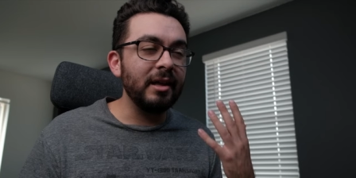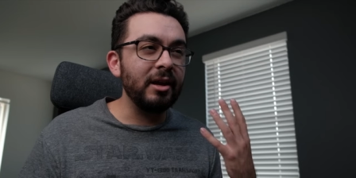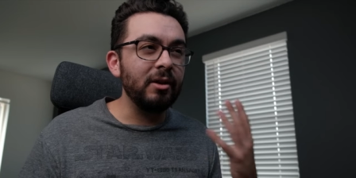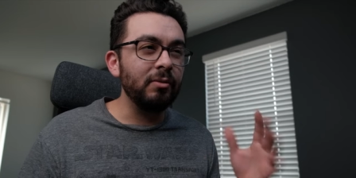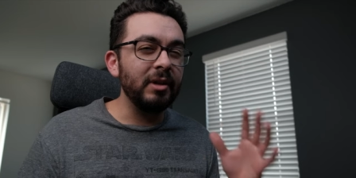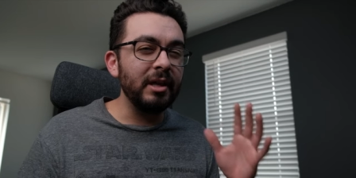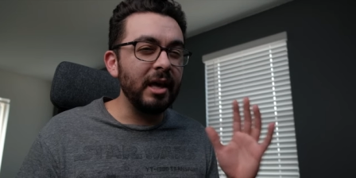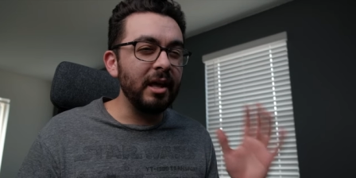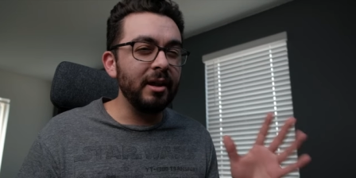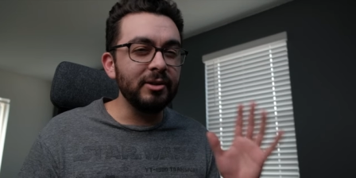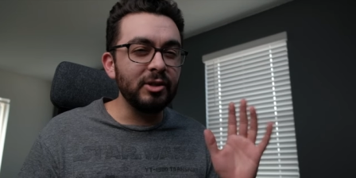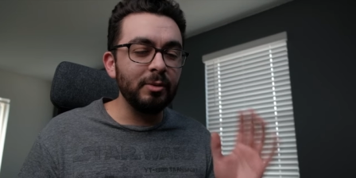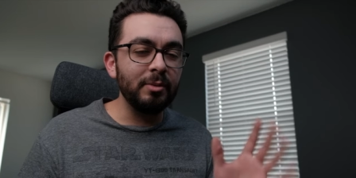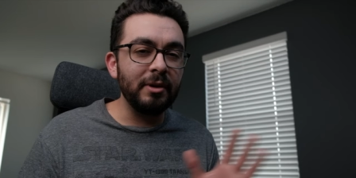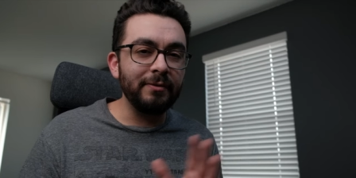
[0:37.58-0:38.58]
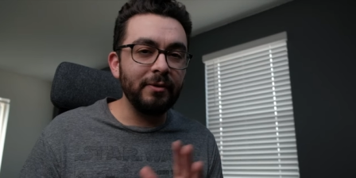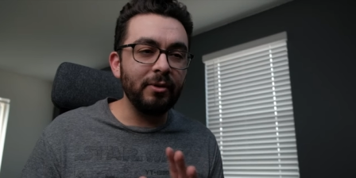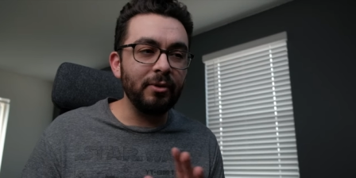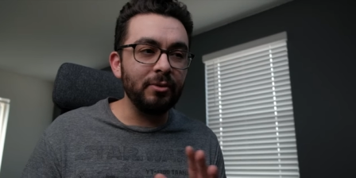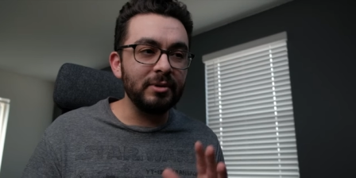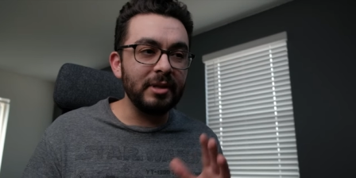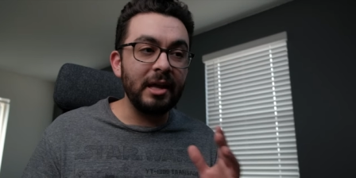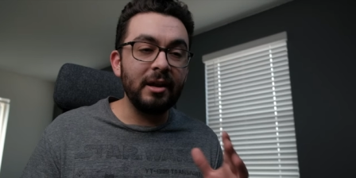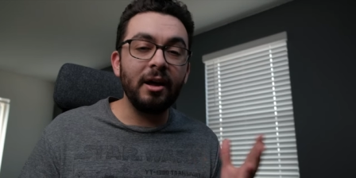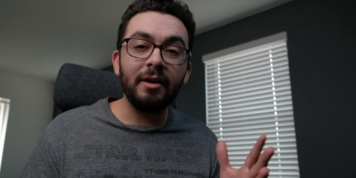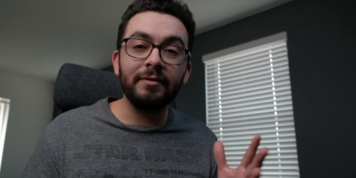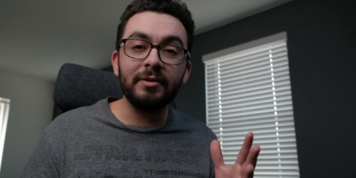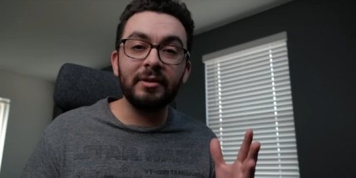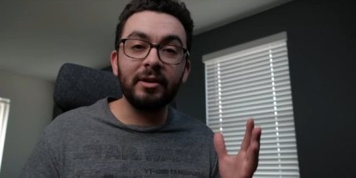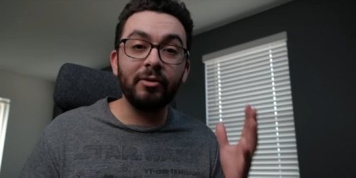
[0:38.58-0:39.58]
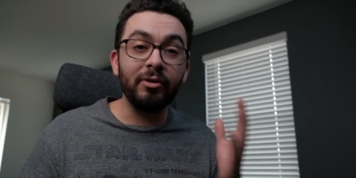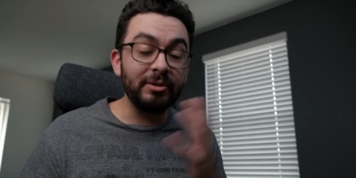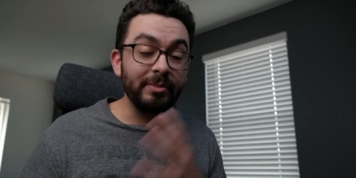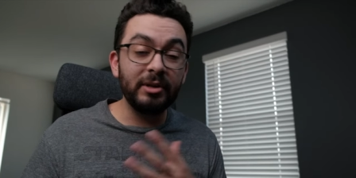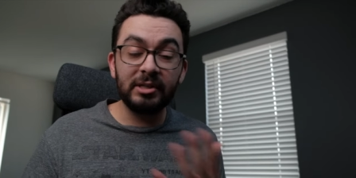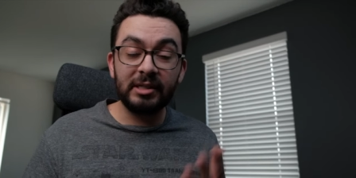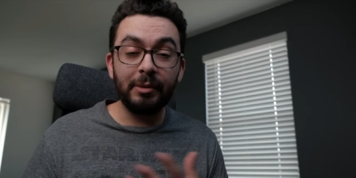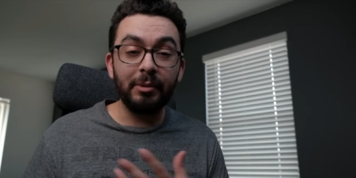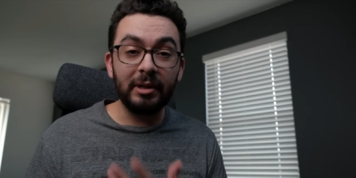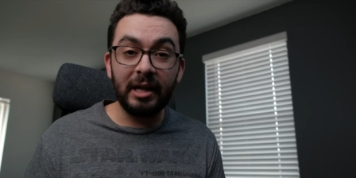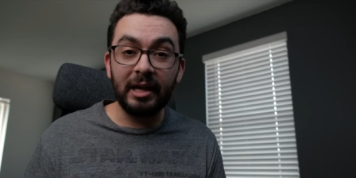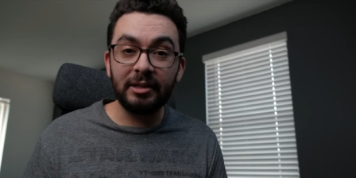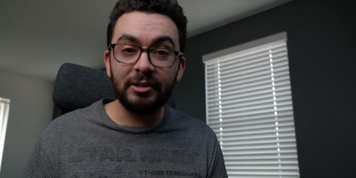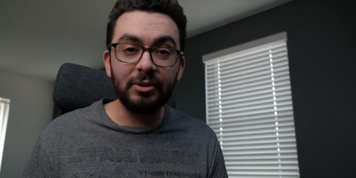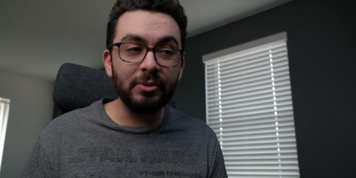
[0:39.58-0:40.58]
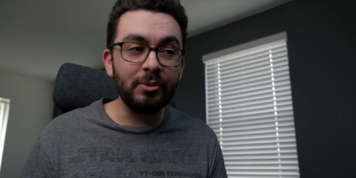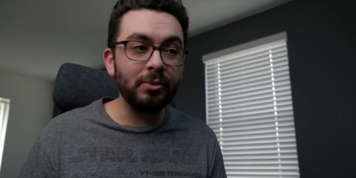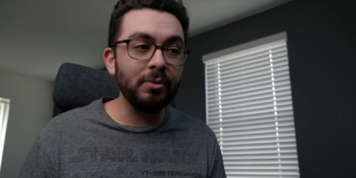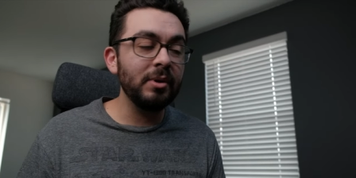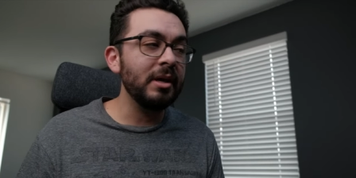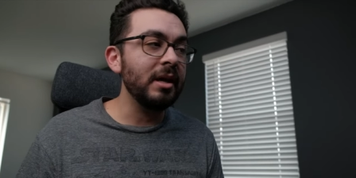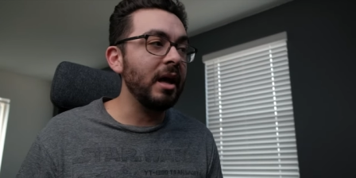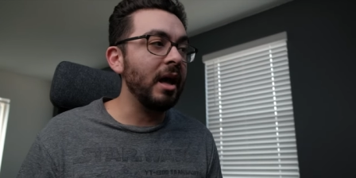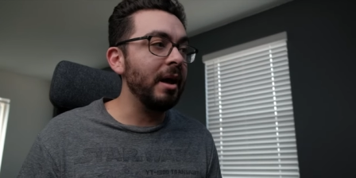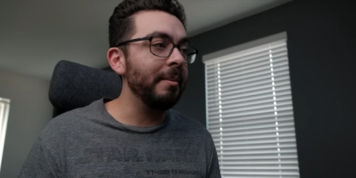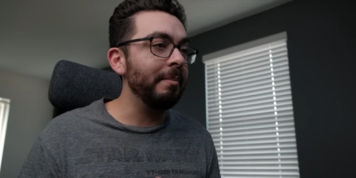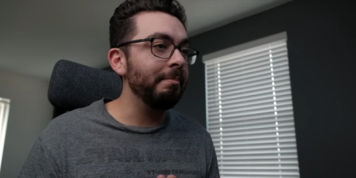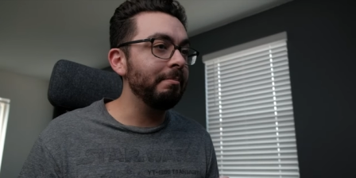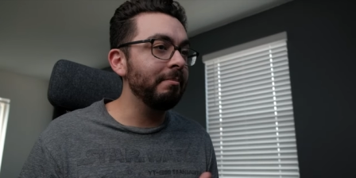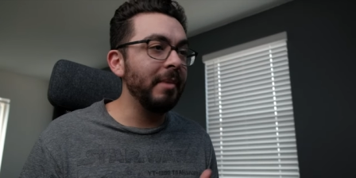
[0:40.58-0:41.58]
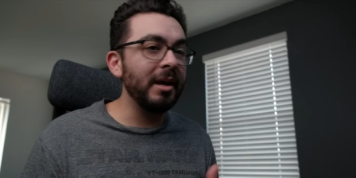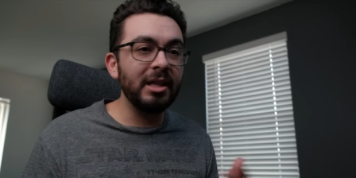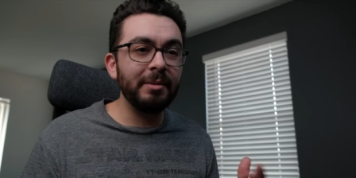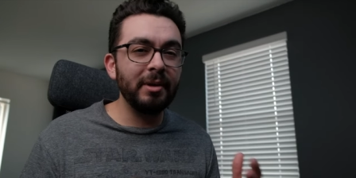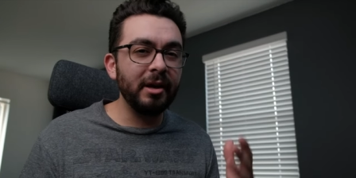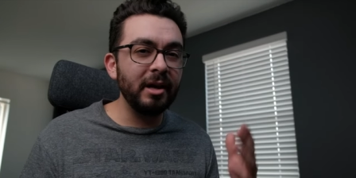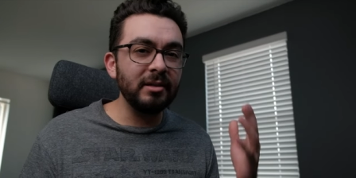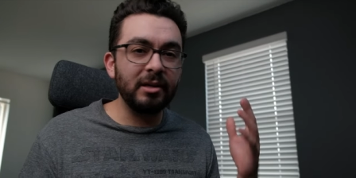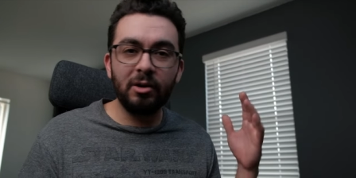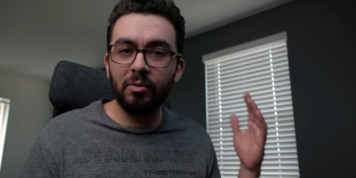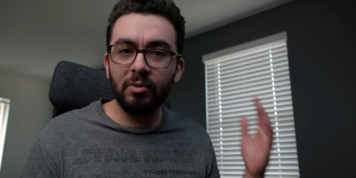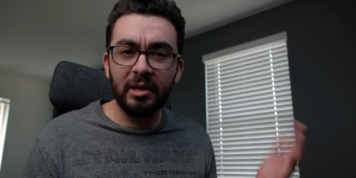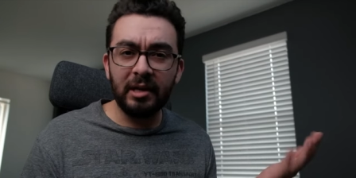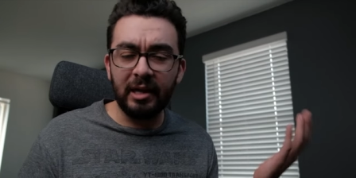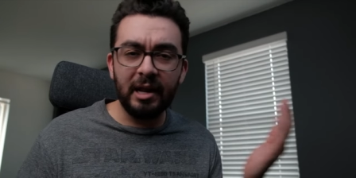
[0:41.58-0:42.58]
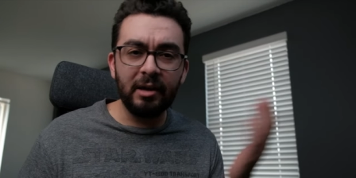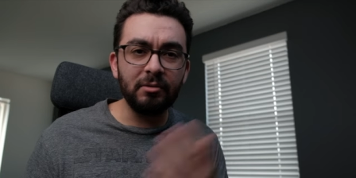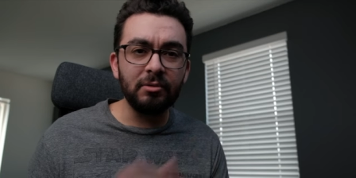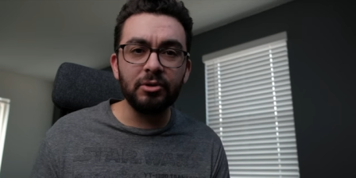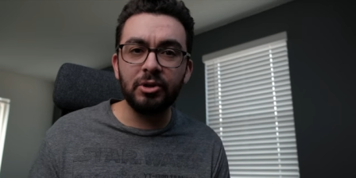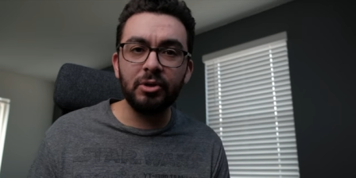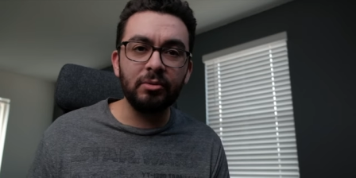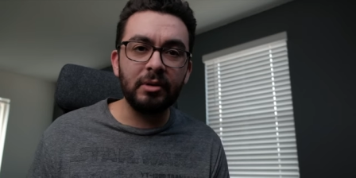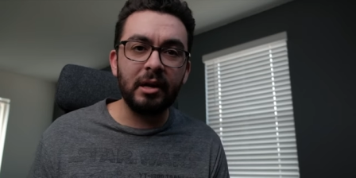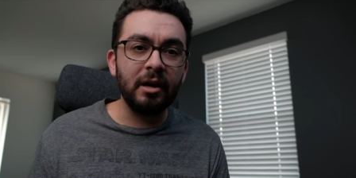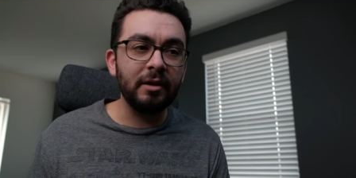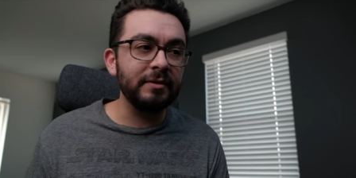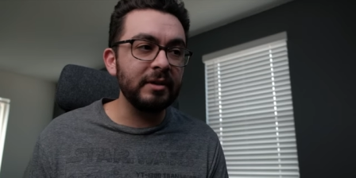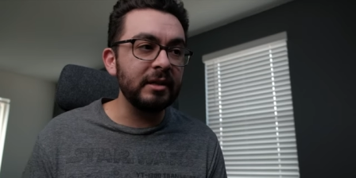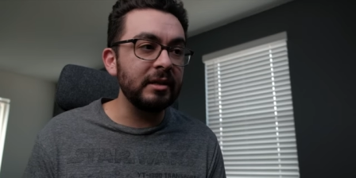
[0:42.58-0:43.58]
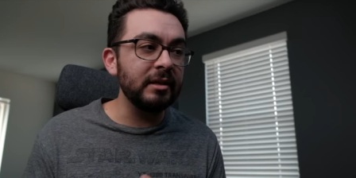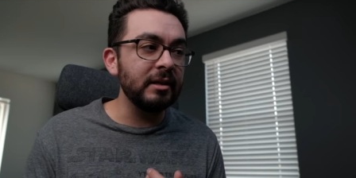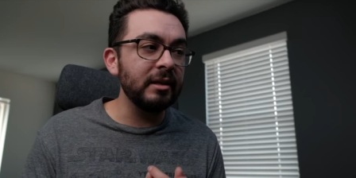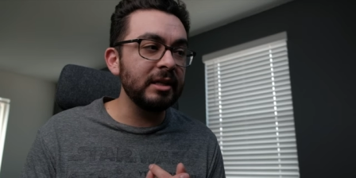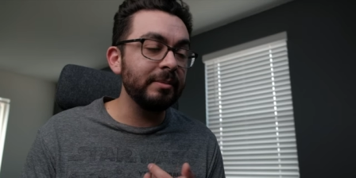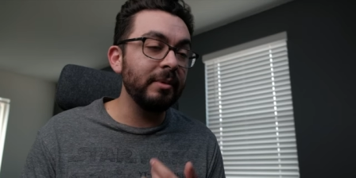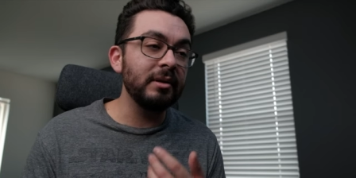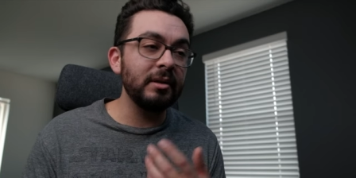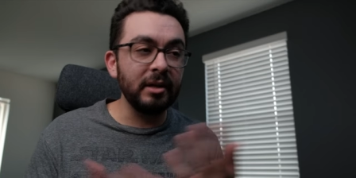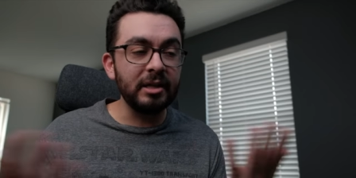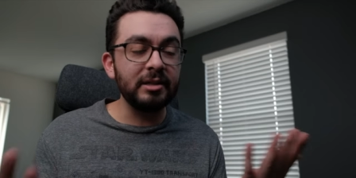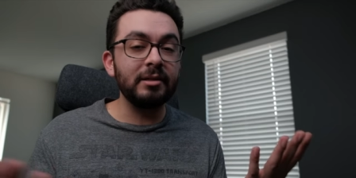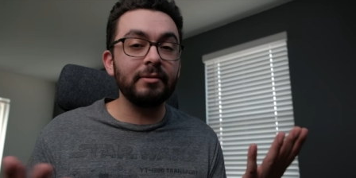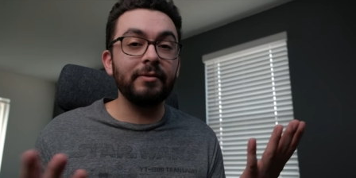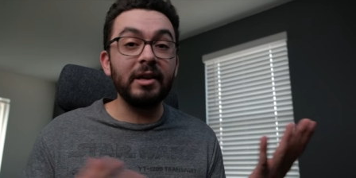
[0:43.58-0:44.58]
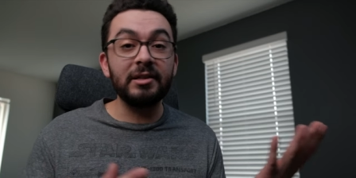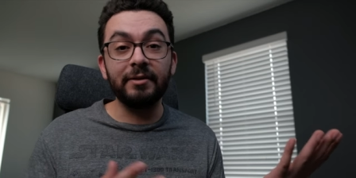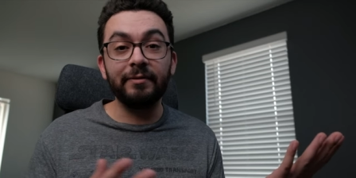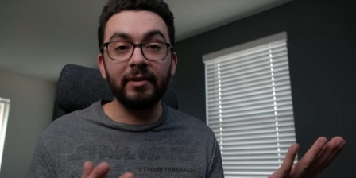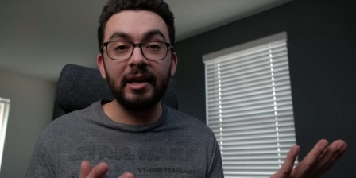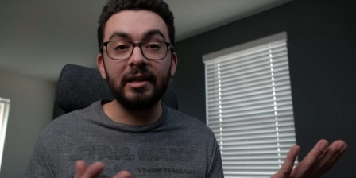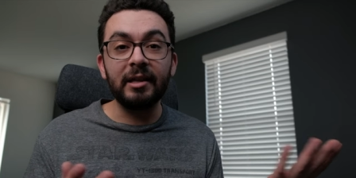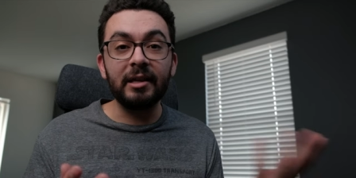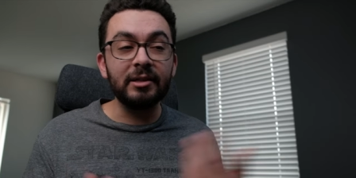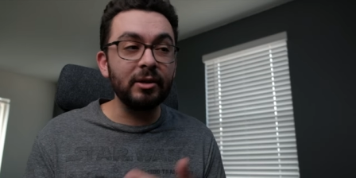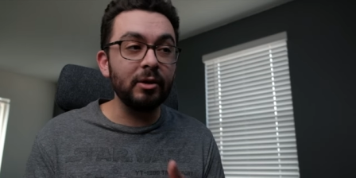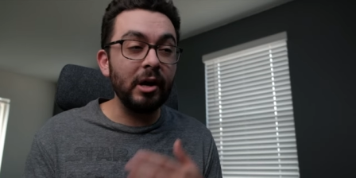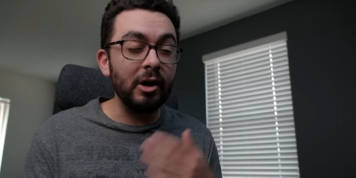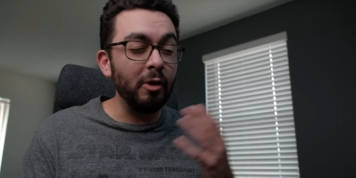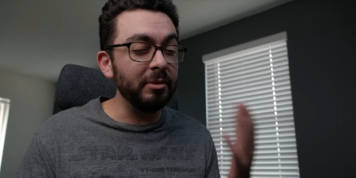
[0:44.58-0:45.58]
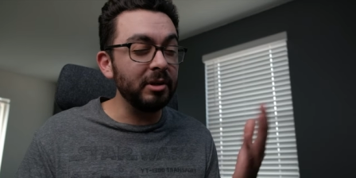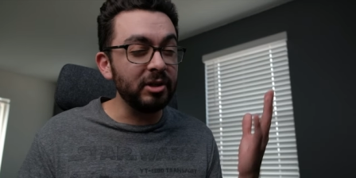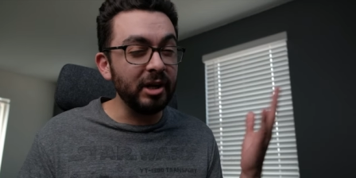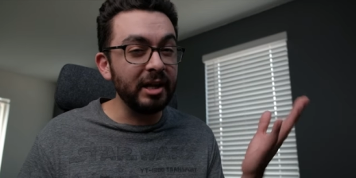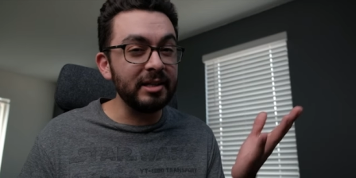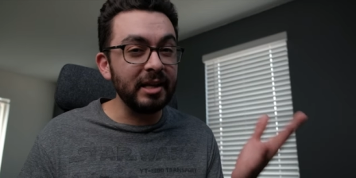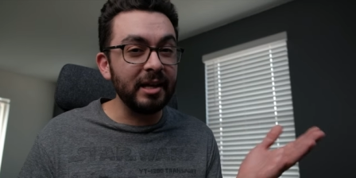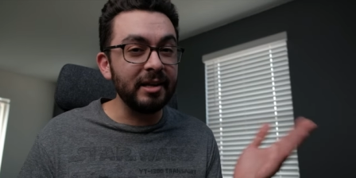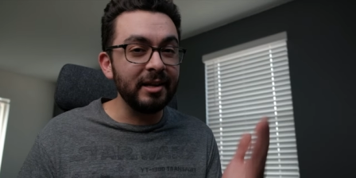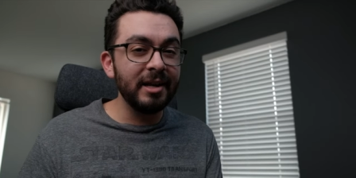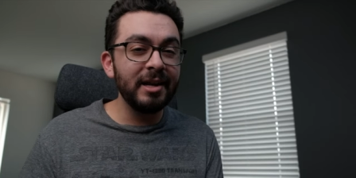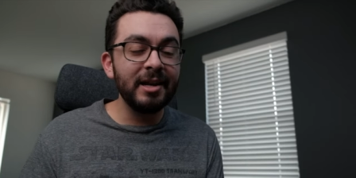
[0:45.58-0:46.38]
I don't really edit too many photos that often, or as much as I would like to, um, mainly because I don't really get out and shoot that often as much as of, as of lately. So I hope to change that